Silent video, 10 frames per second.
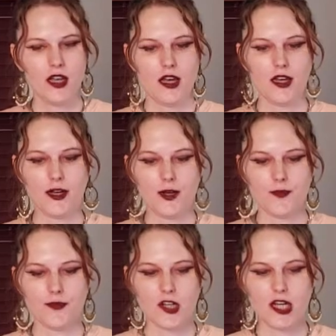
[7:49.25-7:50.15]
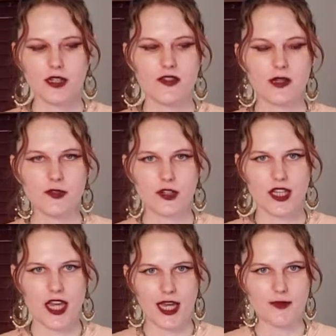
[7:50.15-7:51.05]
kind of similar
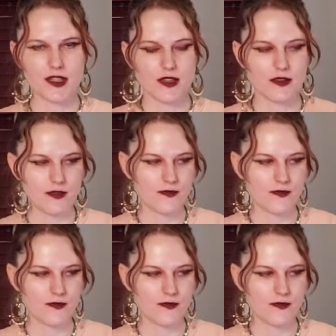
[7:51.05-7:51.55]
to absinthe.